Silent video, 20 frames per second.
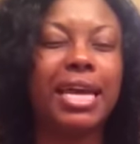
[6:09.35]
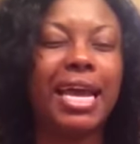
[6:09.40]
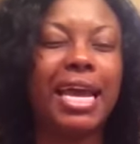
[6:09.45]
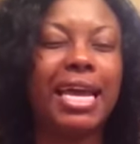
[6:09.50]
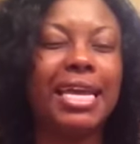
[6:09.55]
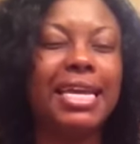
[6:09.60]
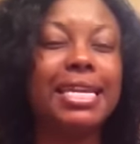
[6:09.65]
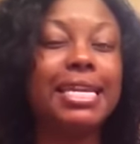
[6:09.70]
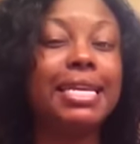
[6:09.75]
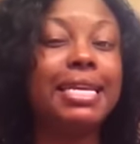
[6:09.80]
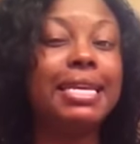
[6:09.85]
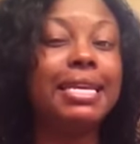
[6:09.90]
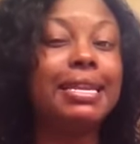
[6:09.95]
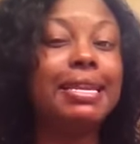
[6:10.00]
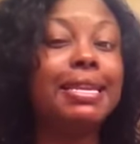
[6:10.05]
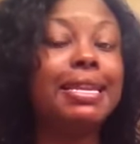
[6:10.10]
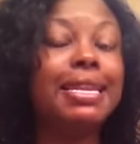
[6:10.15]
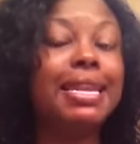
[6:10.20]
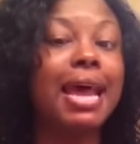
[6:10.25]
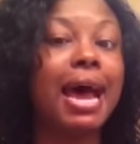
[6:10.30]

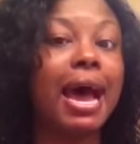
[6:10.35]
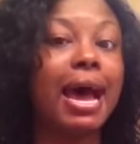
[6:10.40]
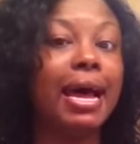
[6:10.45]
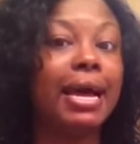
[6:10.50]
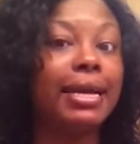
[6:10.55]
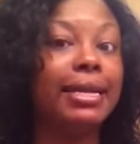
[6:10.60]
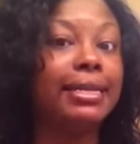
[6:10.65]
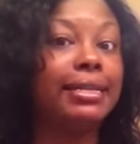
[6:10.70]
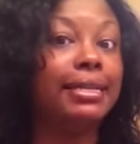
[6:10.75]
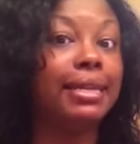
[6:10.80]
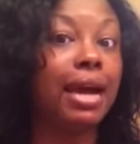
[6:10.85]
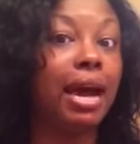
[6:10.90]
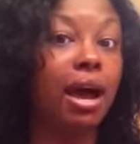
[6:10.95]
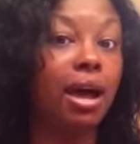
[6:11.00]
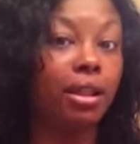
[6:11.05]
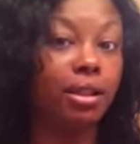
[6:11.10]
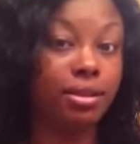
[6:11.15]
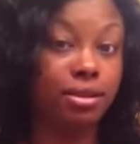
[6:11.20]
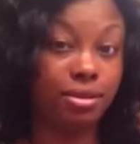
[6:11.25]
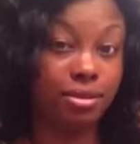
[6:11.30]

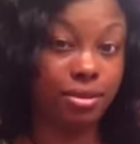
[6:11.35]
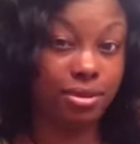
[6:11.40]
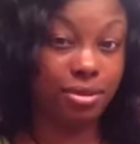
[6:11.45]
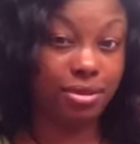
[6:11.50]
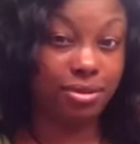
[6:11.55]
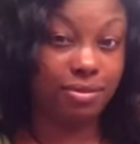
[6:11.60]
$89.